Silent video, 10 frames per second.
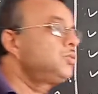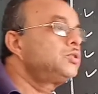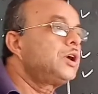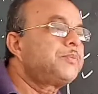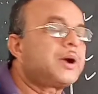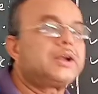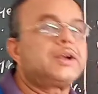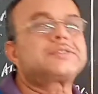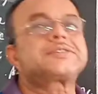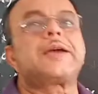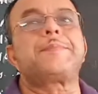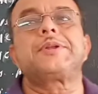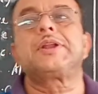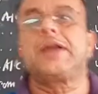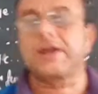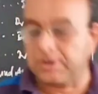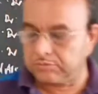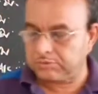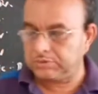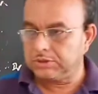to the partner's capital
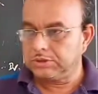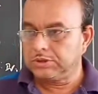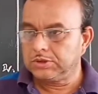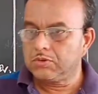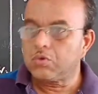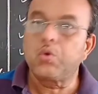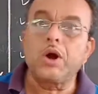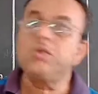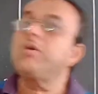account. What you